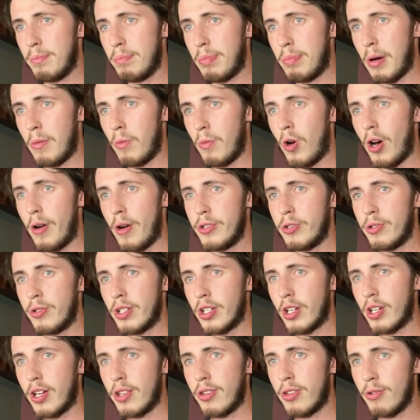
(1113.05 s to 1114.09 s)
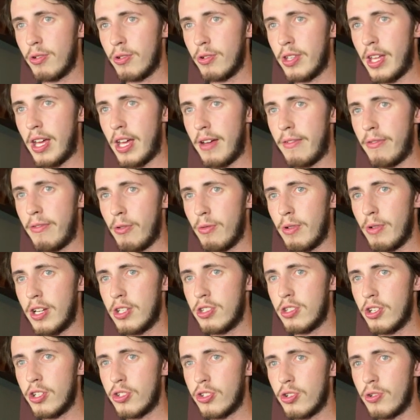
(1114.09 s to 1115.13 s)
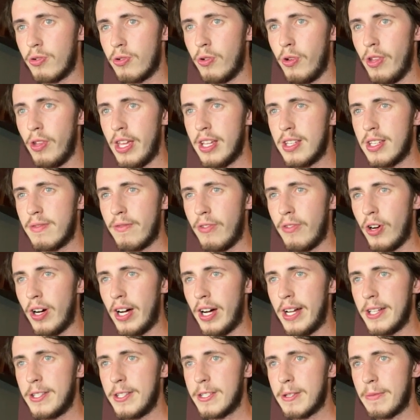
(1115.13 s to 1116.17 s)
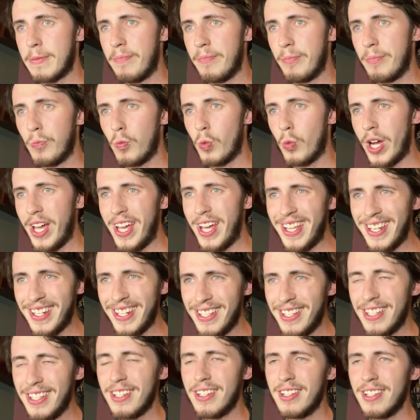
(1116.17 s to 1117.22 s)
but why would you want to go through all the effort researching all these fights when